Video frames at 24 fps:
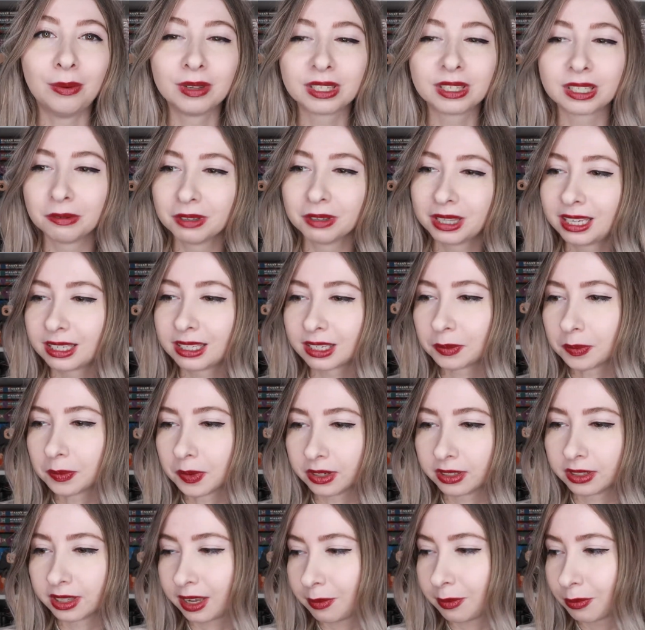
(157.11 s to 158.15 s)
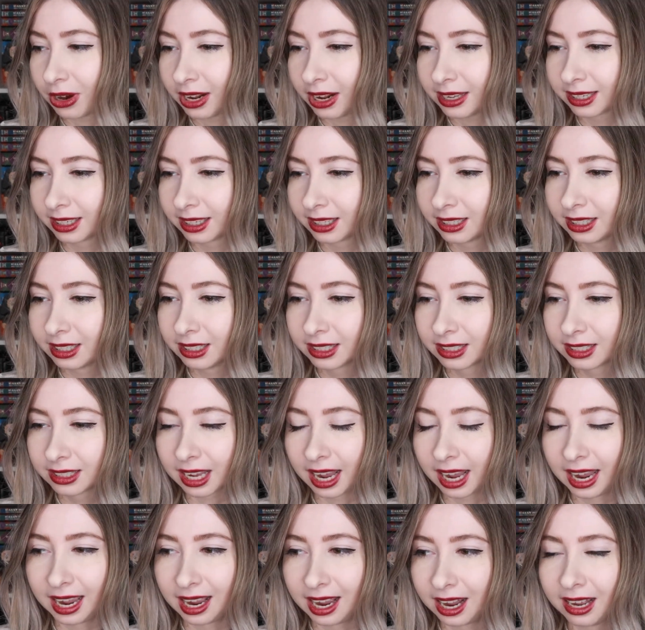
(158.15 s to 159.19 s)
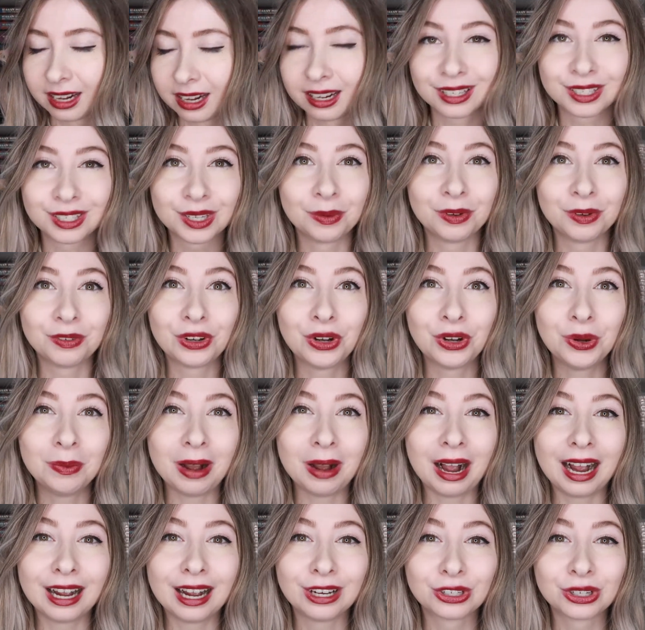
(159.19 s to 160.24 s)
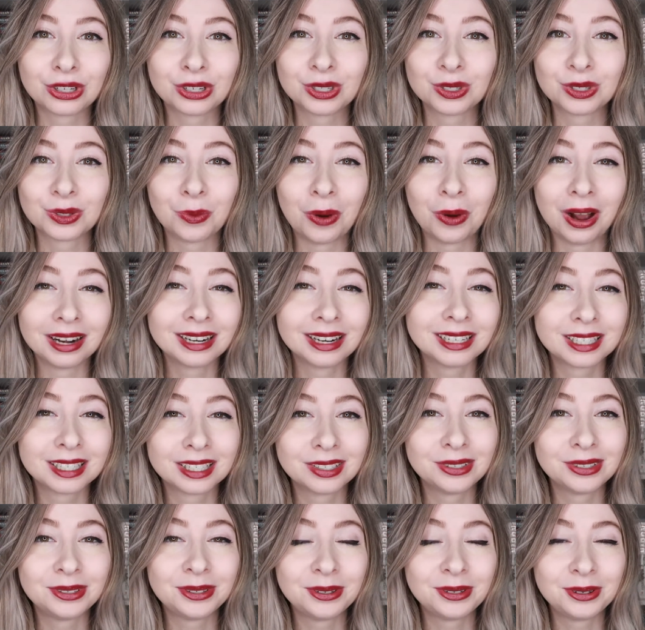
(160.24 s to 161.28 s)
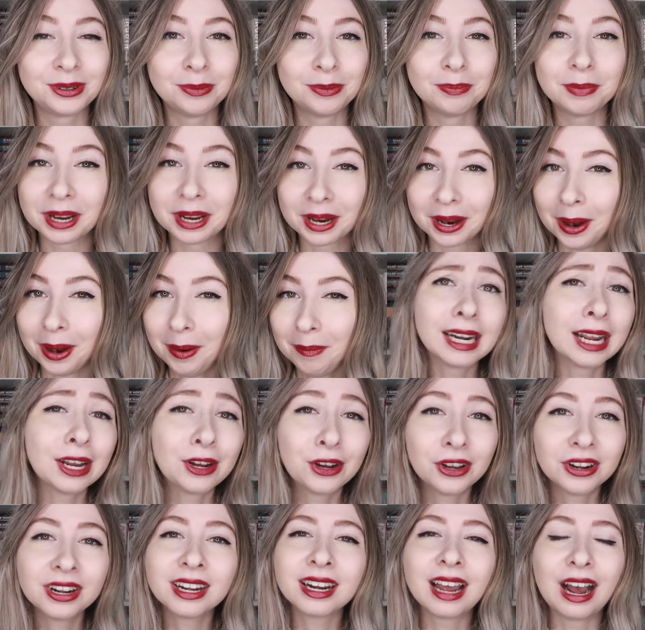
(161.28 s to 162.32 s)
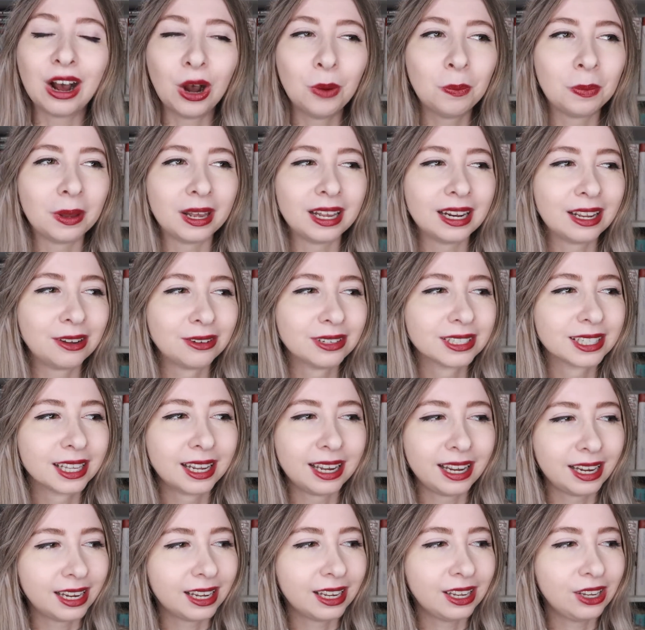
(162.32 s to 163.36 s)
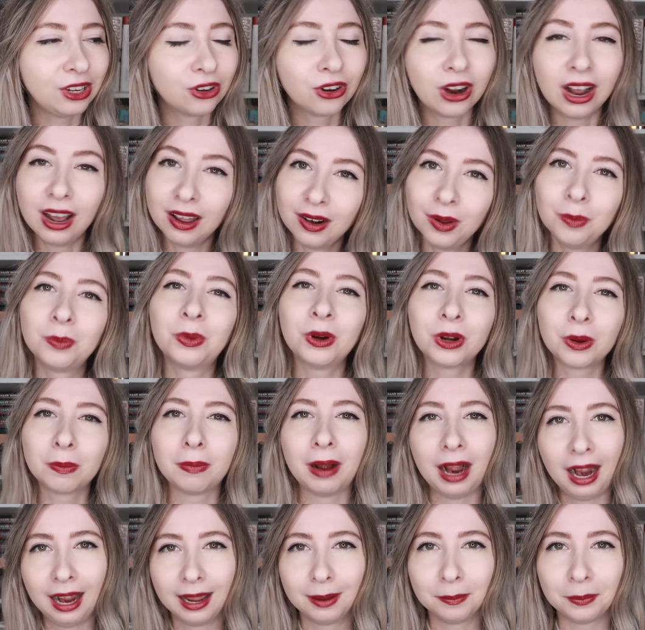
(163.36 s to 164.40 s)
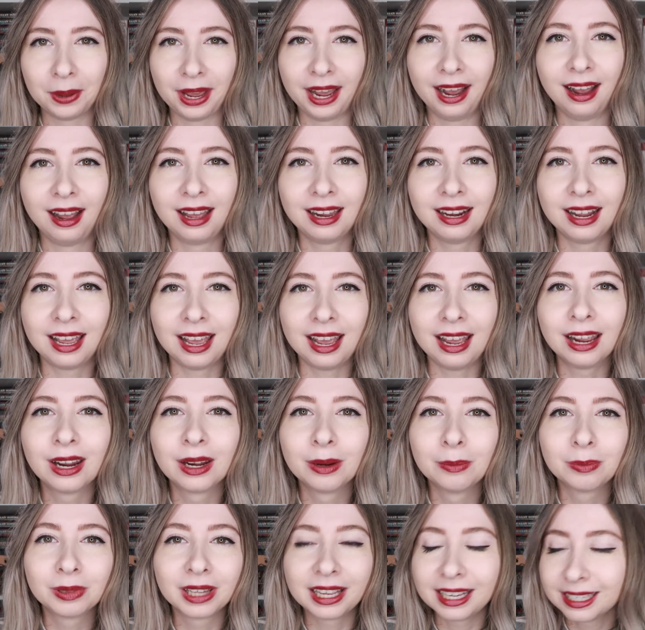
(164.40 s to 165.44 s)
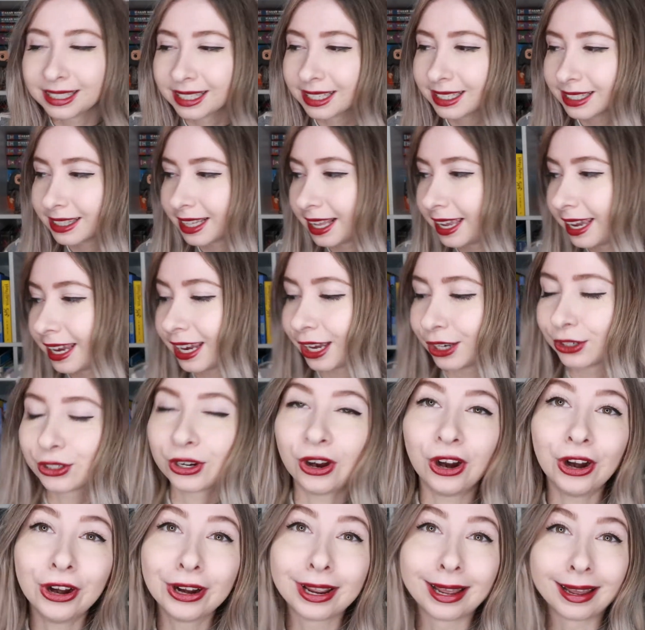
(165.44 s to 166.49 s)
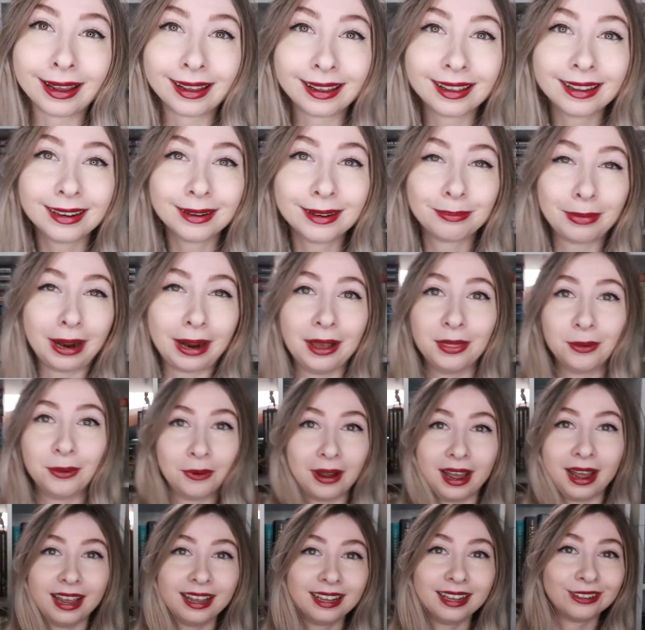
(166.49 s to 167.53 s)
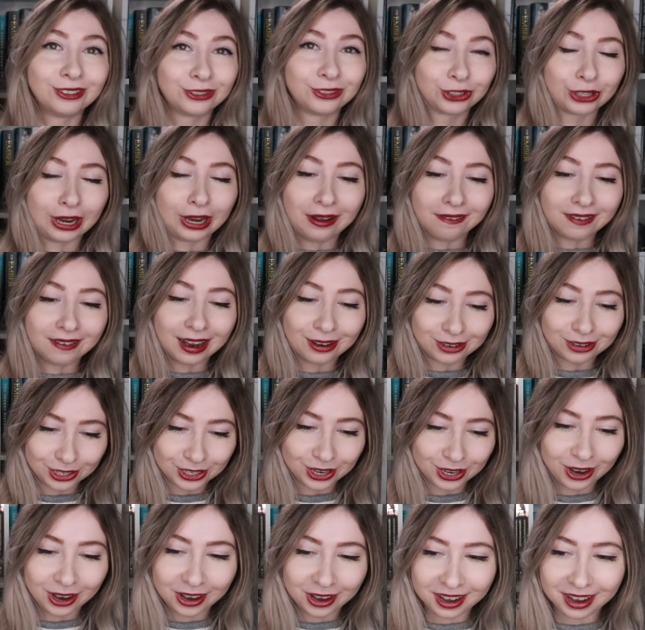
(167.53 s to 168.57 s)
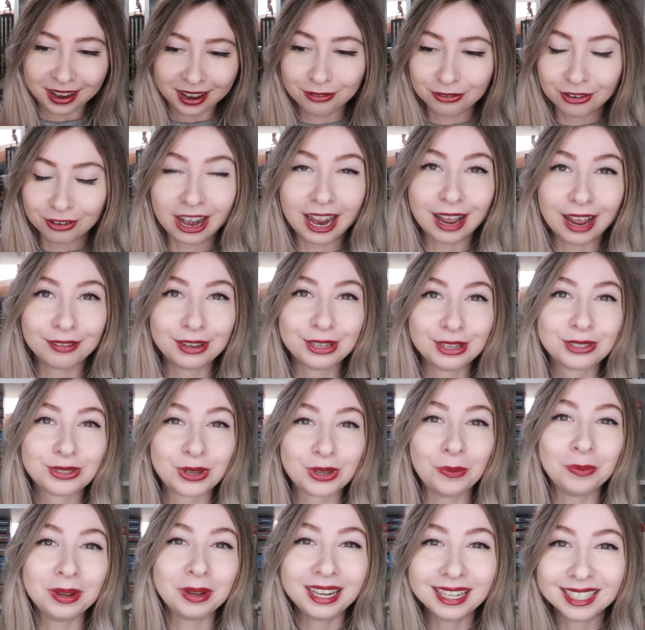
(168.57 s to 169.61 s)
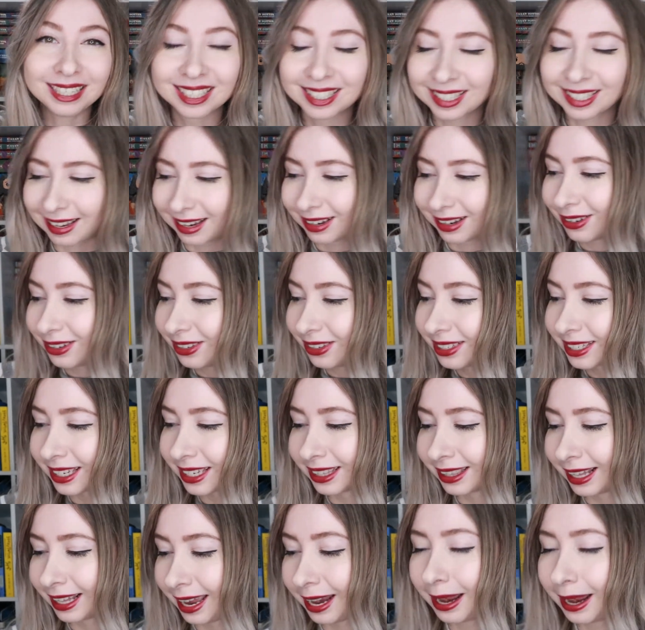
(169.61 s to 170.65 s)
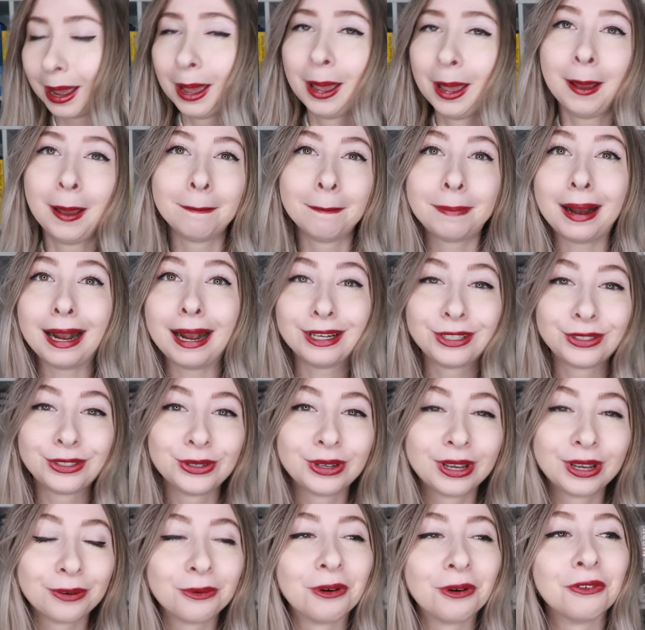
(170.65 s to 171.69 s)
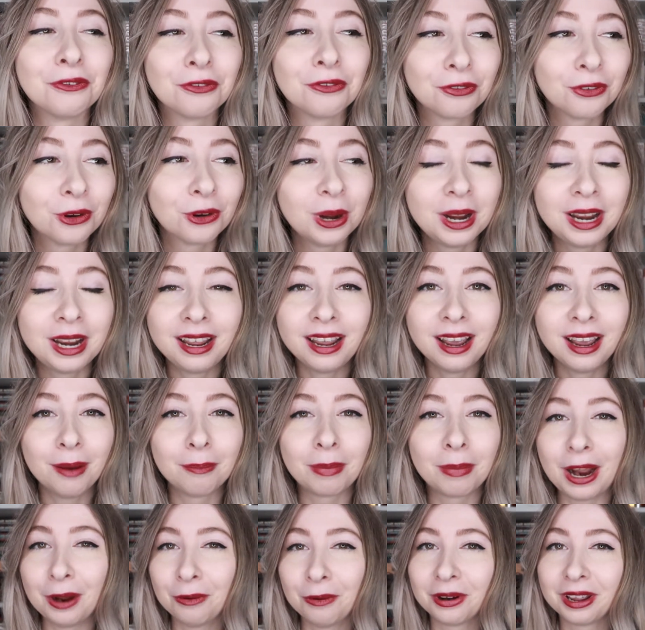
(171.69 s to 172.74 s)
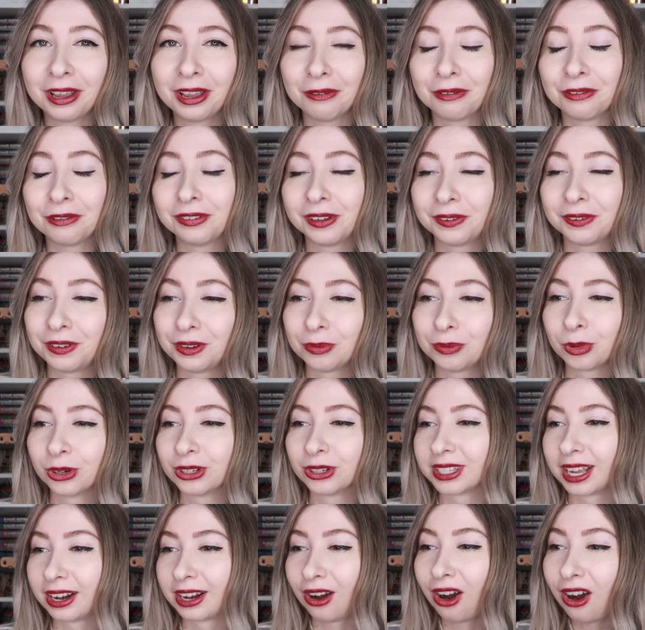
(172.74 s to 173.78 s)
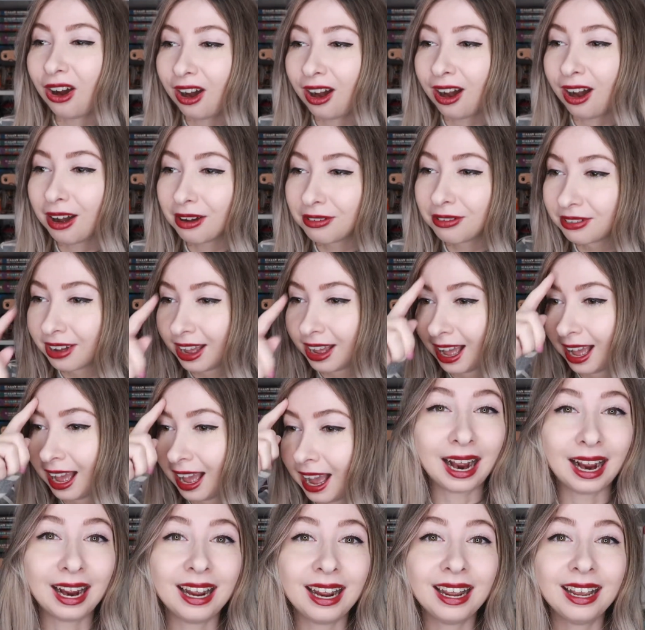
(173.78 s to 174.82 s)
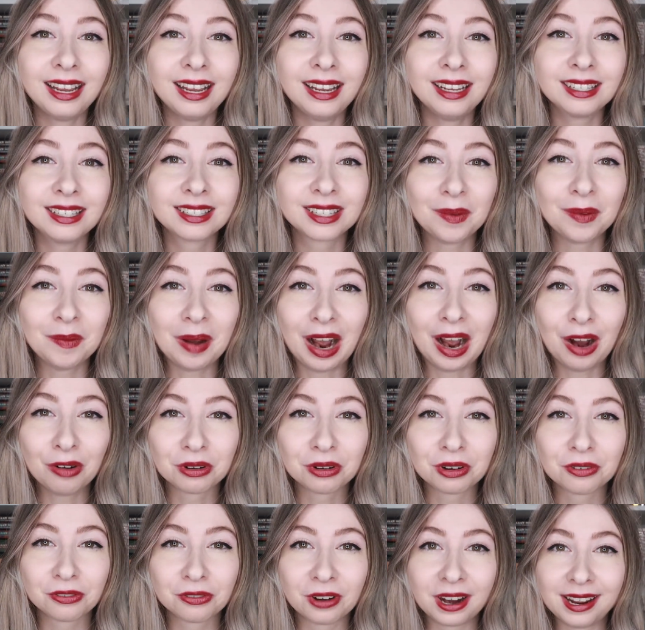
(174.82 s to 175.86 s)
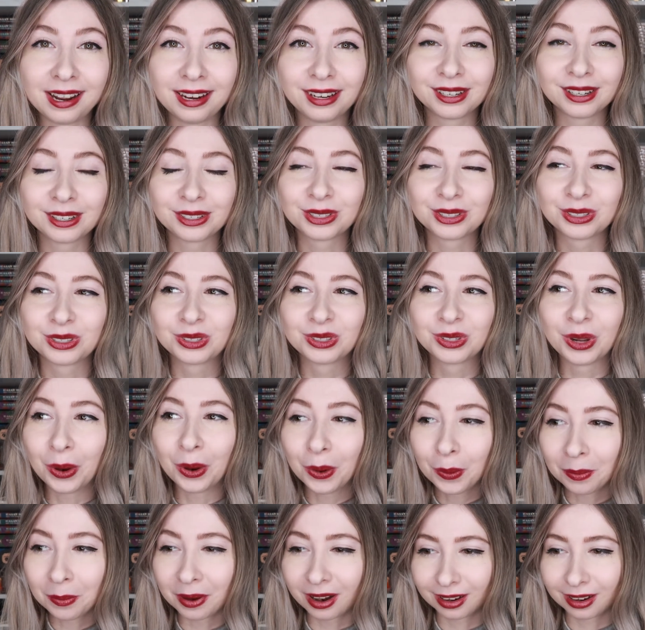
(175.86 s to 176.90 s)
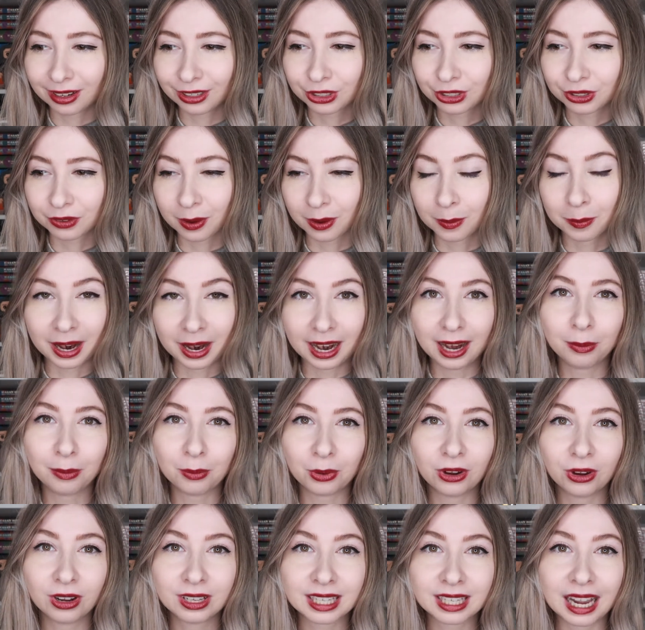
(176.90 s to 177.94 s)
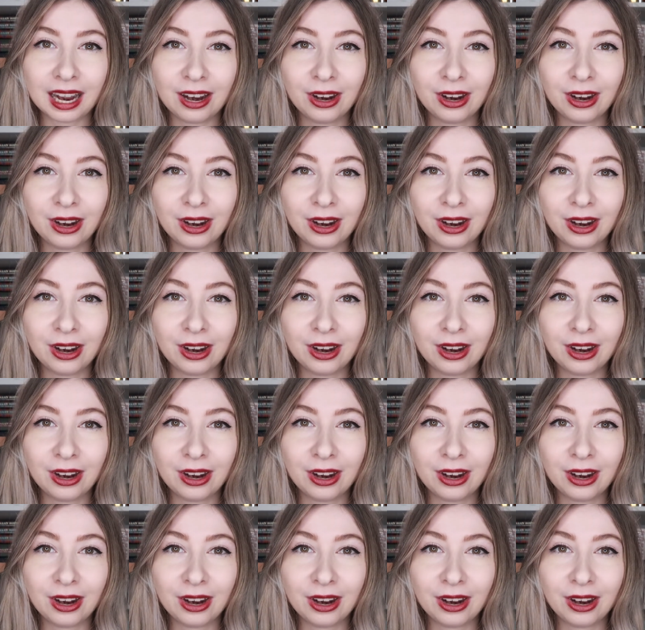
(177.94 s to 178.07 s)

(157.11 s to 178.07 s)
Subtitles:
Some of these are birthday presents and some of them I just wanted to pick up, and I couldn't help it. It was like, you're on a book buying ban, and places like Target, by the way, shout out to Target for having so many sales and like buy two get one free, buy one get one 50% off. I somehow refrained so much from buying books.